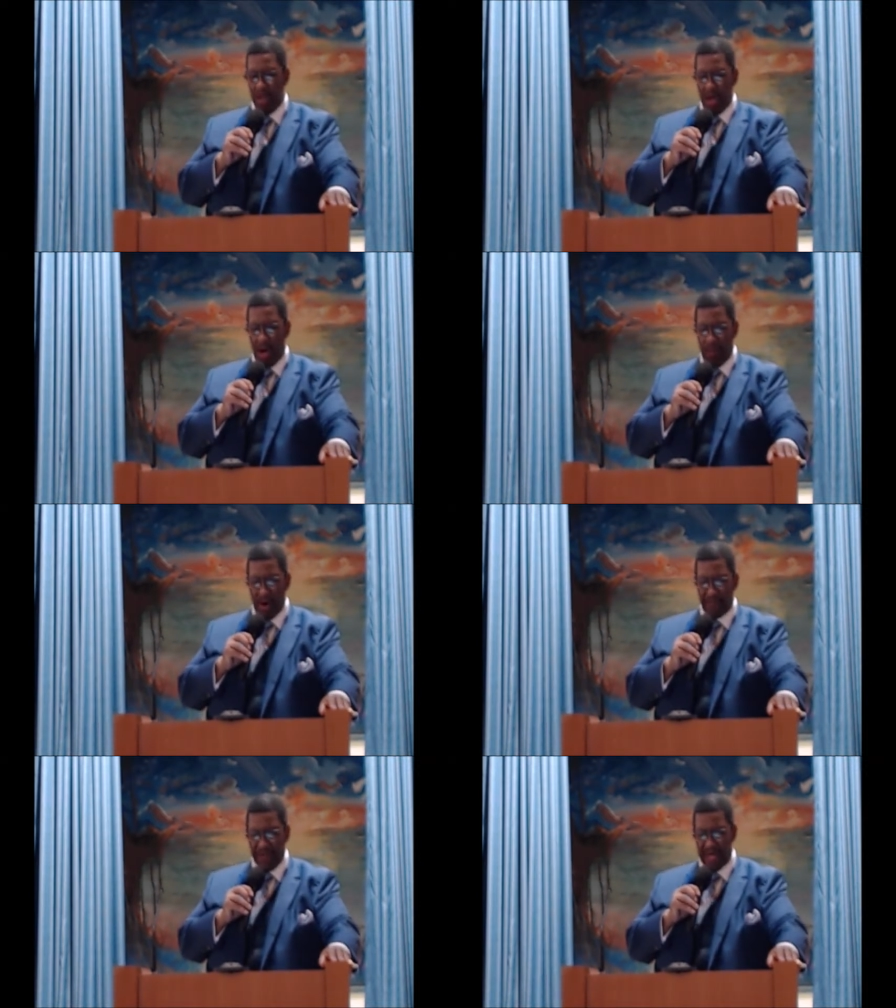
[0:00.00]
A word
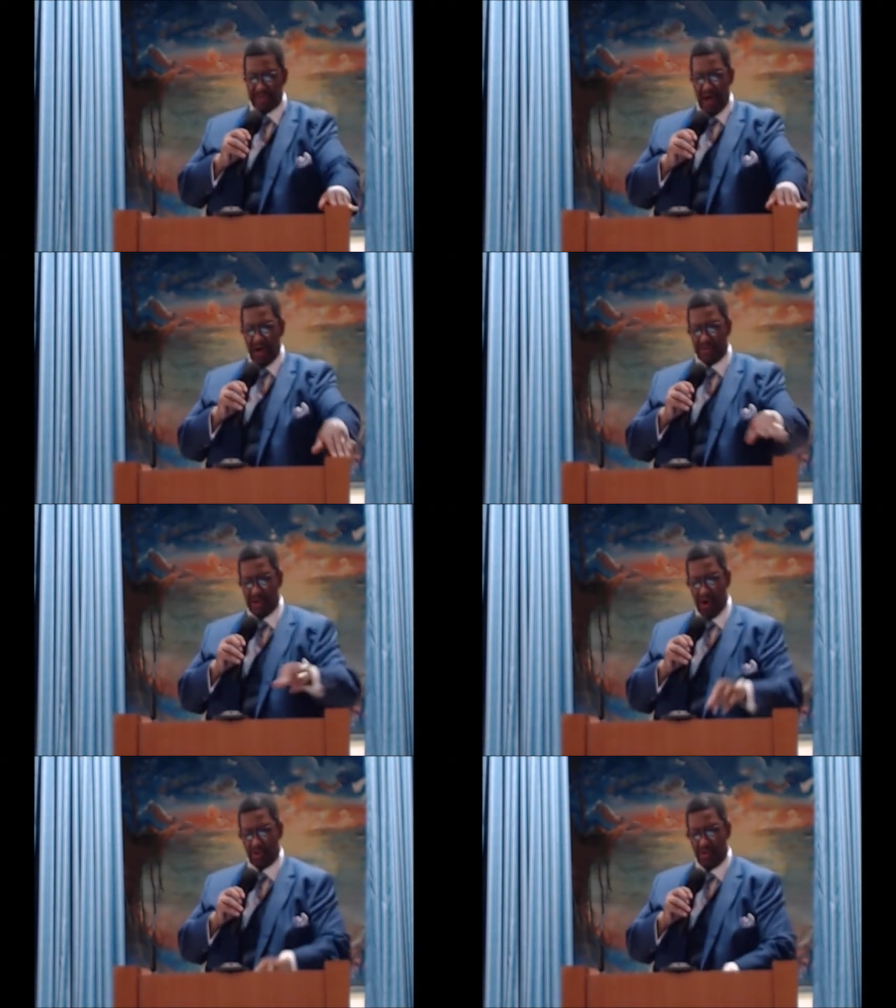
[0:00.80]
of thanks
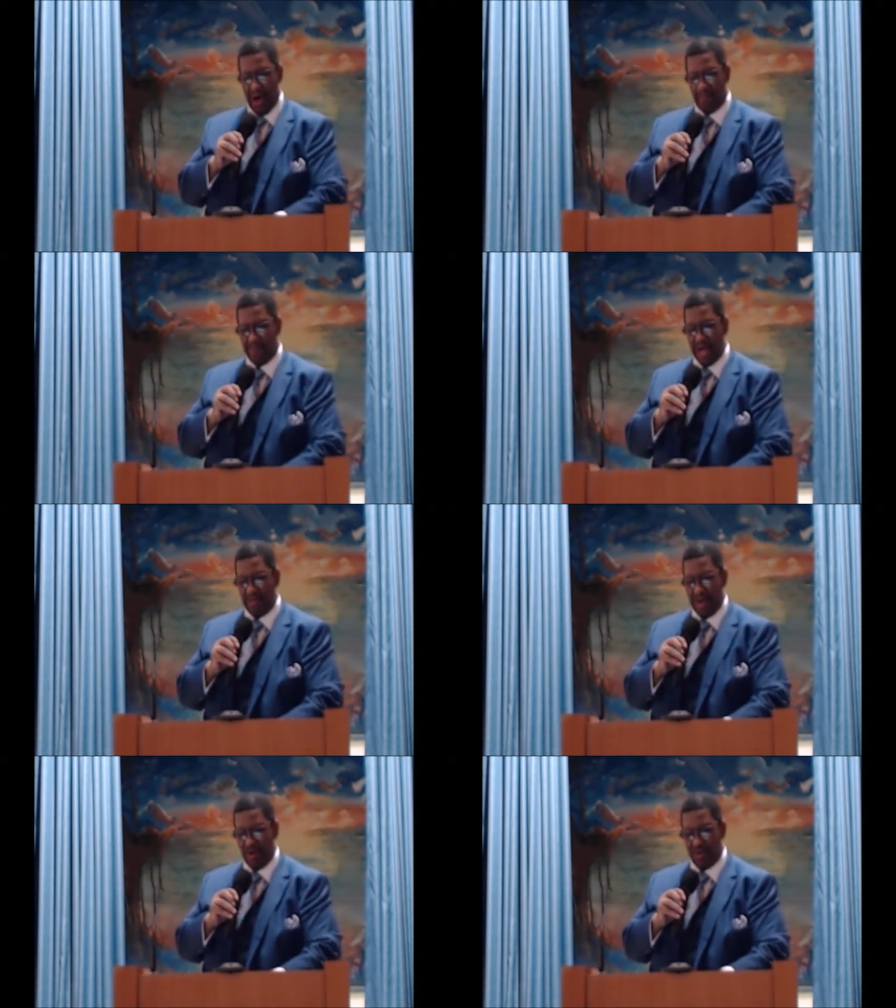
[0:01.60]
also to our
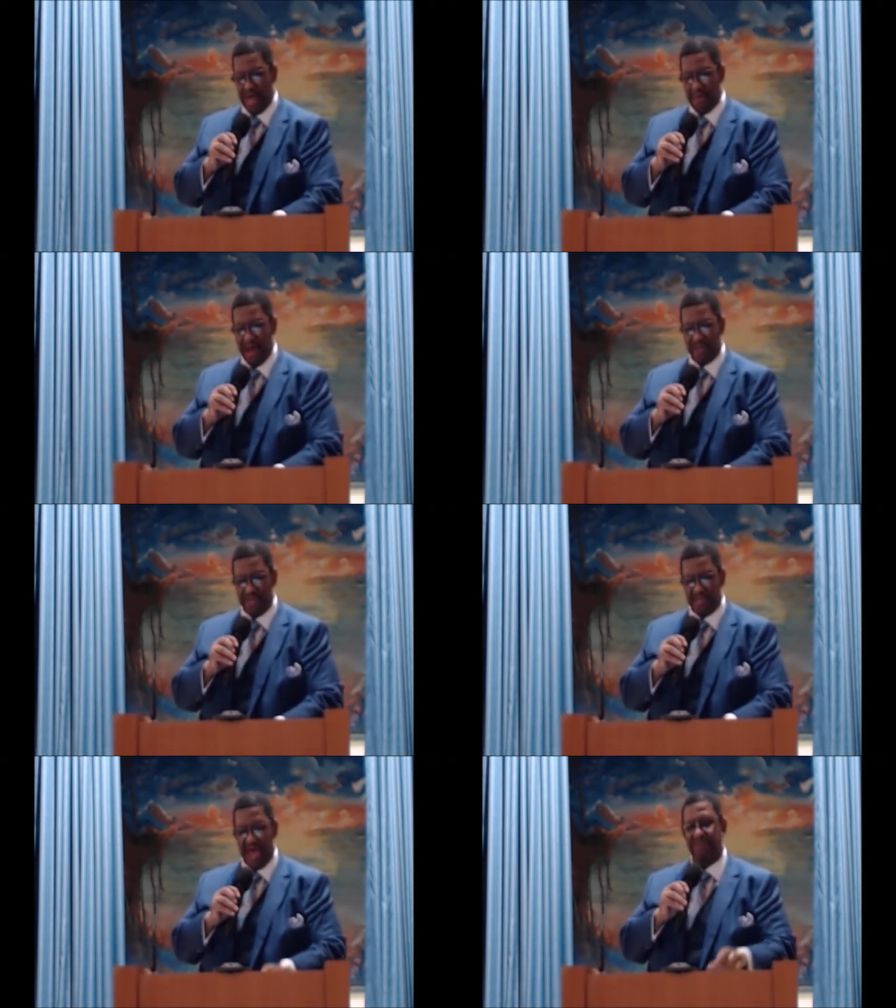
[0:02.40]
brethren who came out
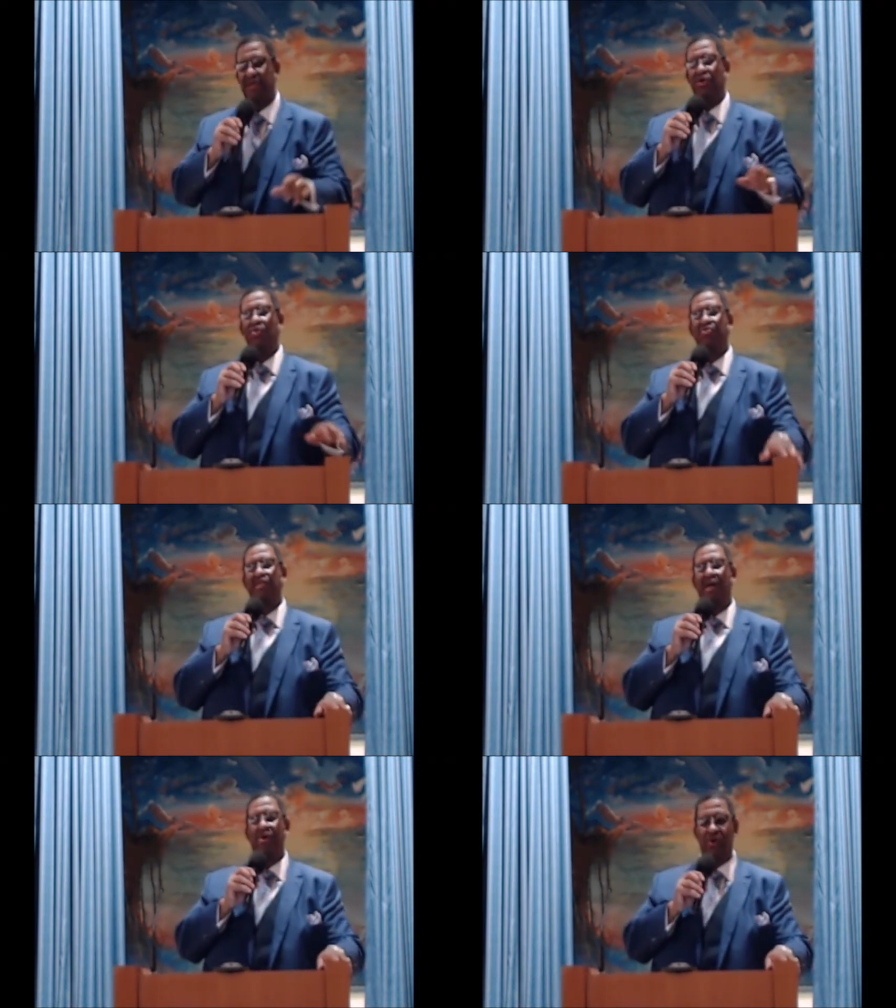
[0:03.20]
this afternoon,
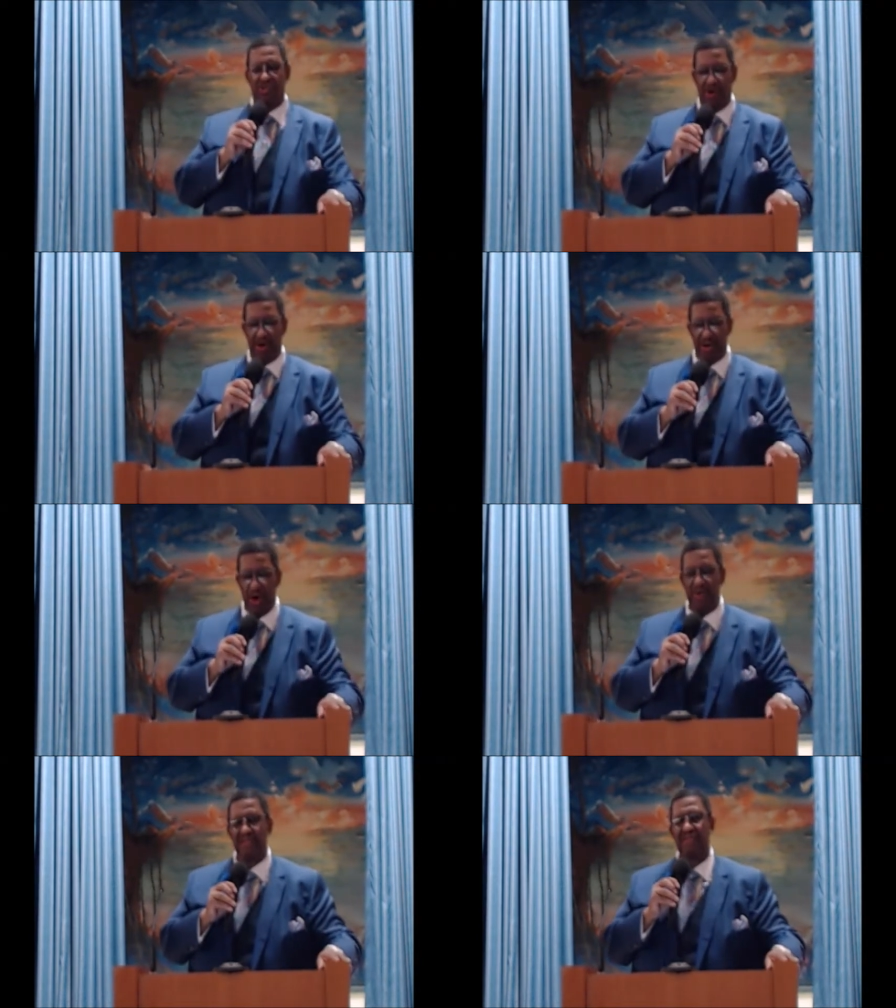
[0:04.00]
some on a short
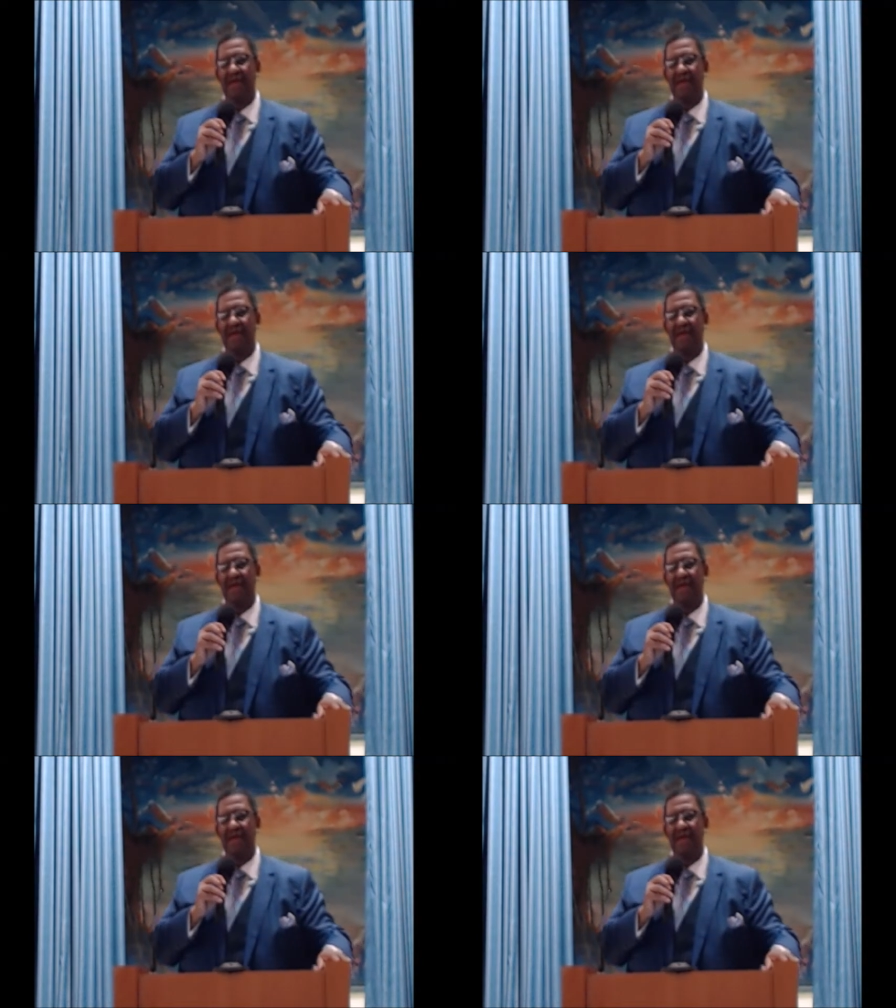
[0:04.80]
notice,